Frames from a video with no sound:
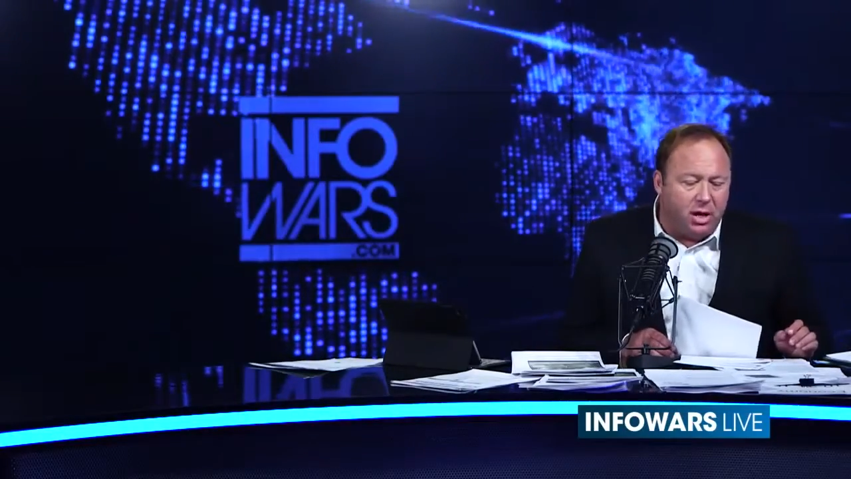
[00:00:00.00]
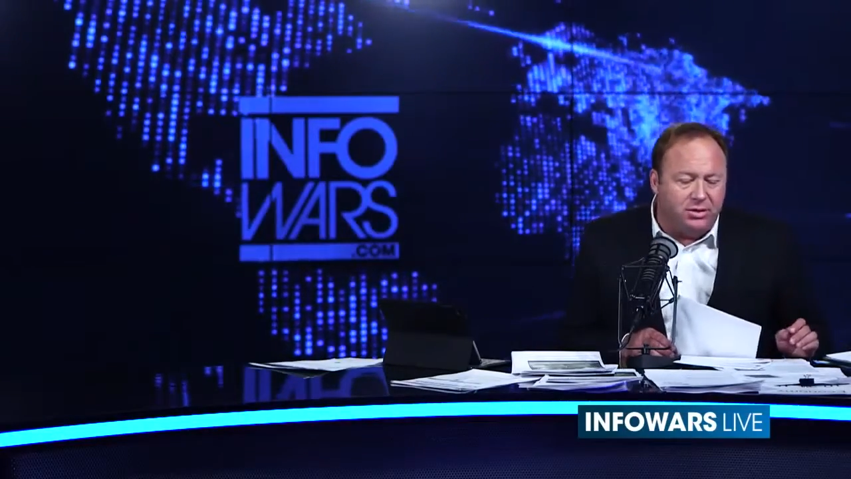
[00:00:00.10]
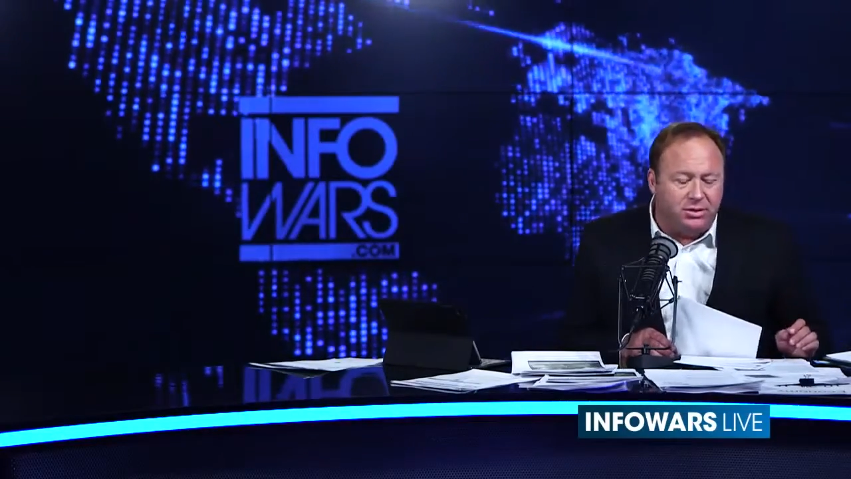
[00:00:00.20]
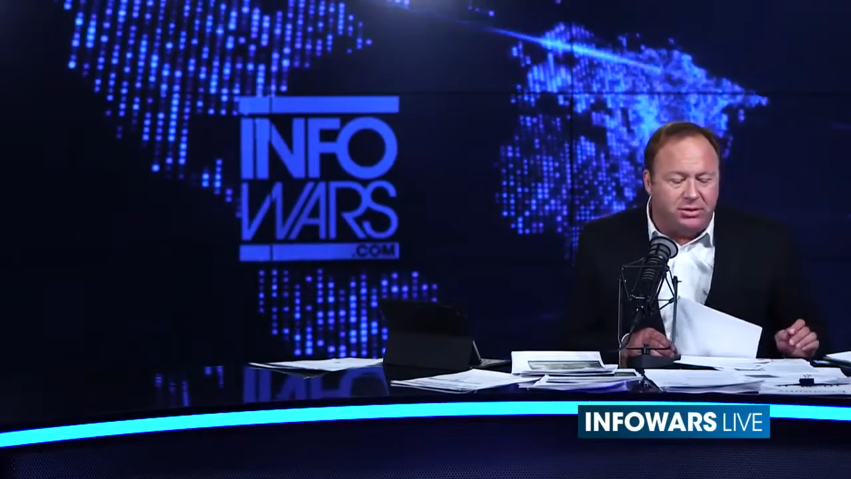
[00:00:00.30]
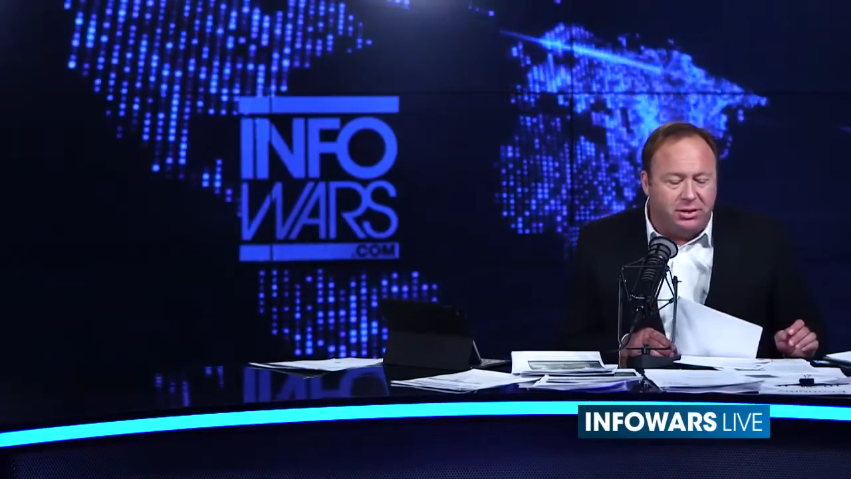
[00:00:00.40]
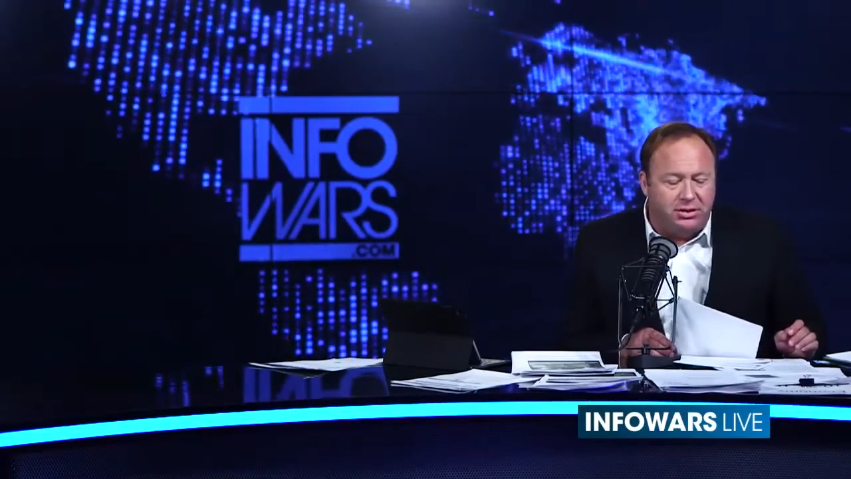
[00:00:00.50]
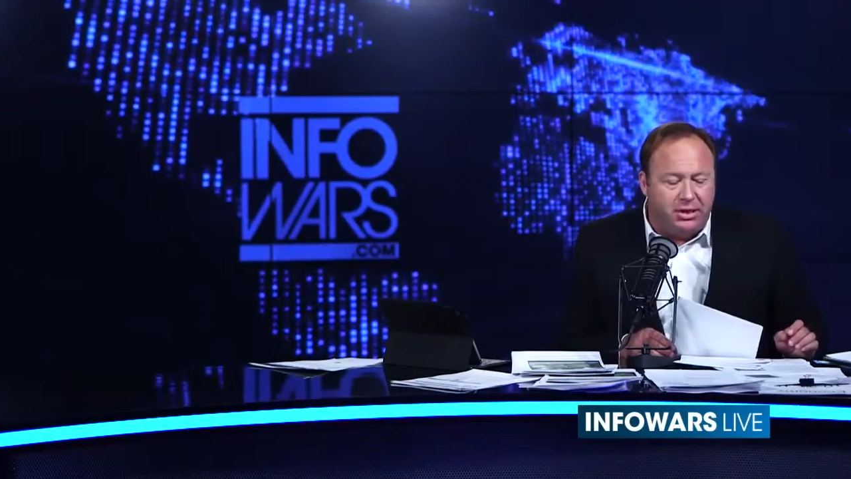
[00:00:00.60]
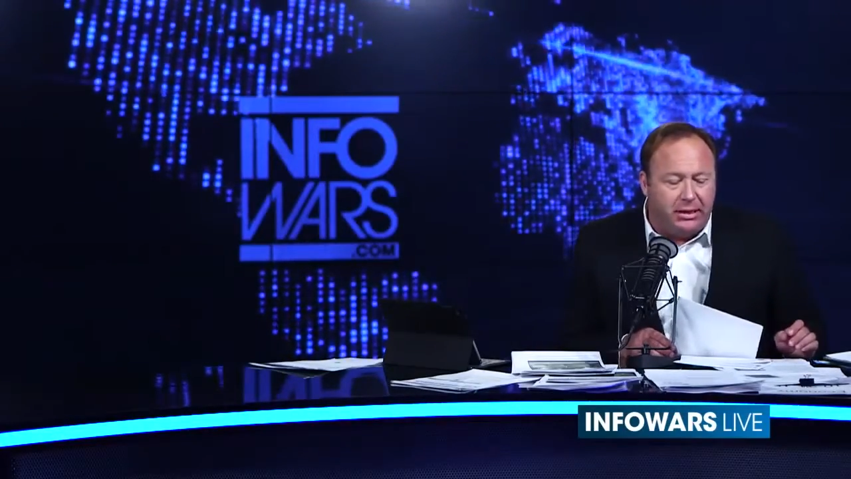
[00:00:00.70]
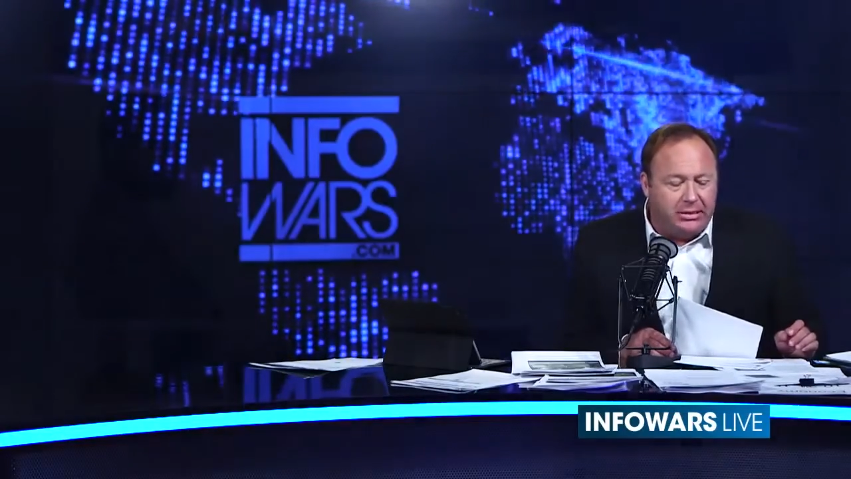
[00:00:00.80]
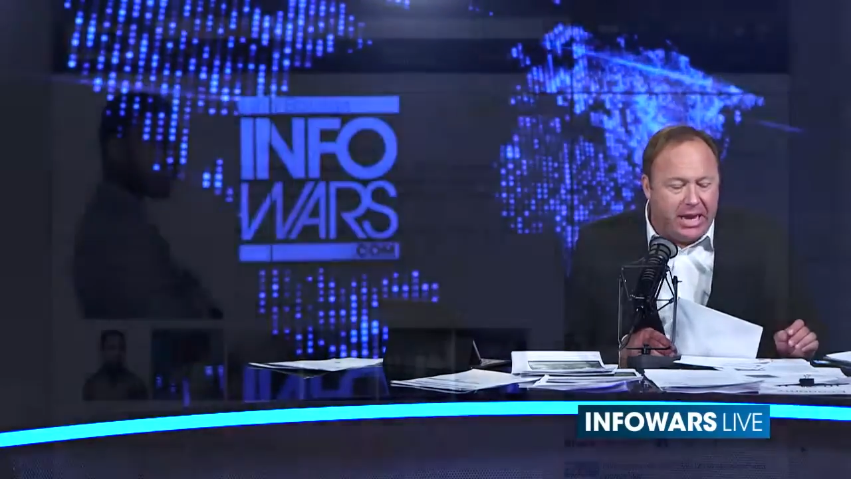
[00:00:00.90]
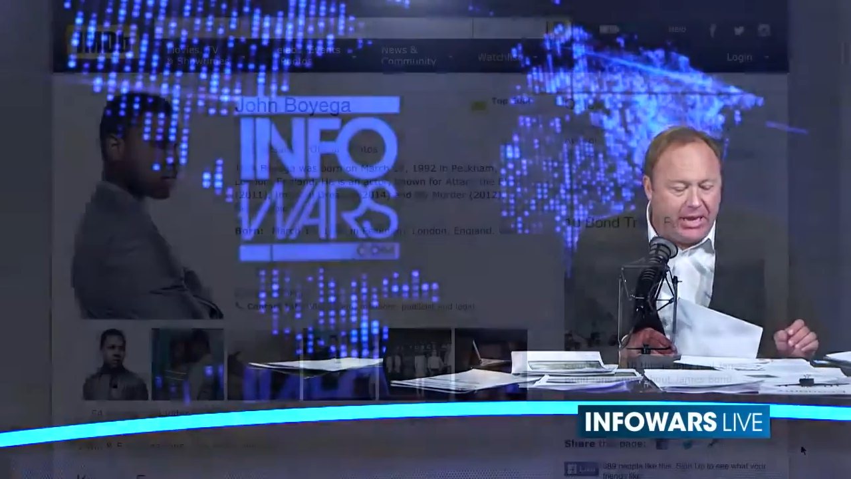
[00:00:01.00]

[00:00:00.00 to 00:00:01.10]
narcissistic